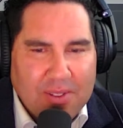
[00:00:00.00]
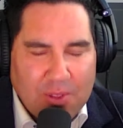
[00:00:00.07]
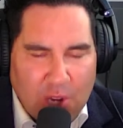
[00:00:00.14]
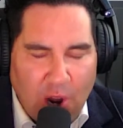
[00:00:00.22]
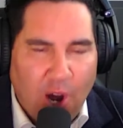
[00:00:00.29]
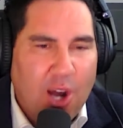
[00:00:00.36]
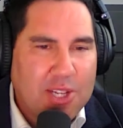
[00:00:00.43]

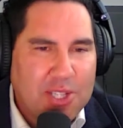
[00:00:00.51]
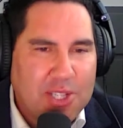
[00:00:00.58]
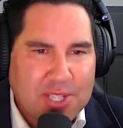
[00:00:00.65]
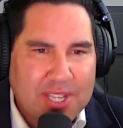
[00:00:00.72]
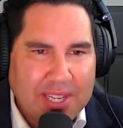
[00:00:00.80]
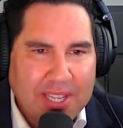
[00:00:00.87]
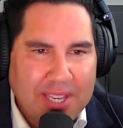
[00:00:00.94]

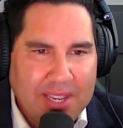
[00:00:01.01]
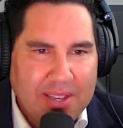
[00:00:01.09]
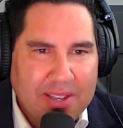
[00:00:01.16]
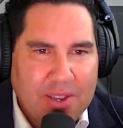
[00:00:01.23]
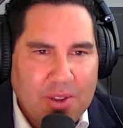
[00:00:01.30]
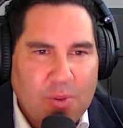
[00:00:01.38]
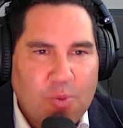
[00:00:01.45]
constantly
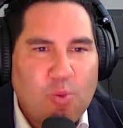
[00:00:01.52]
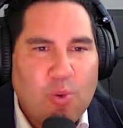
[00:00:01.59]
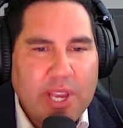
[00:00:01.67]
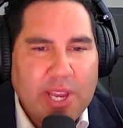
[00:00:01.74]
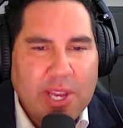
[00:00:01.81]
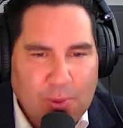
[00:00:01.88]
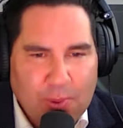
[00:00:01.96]

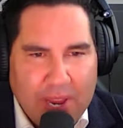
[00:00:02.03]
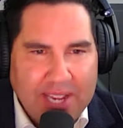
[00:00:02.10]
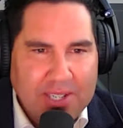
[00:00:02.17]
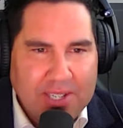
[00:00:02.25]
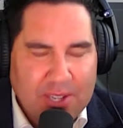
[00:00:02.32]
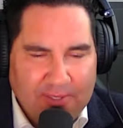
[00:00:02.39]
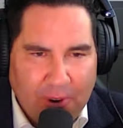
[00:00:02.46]
reiterate
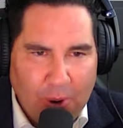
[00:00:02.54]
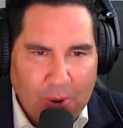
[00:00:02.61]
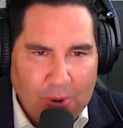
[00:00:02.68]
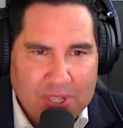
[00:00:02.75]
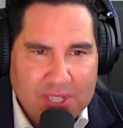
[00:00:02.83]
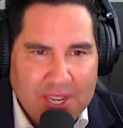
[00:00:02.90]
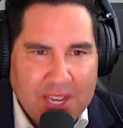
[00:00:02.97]
to
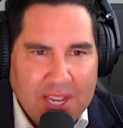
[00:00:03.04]
folks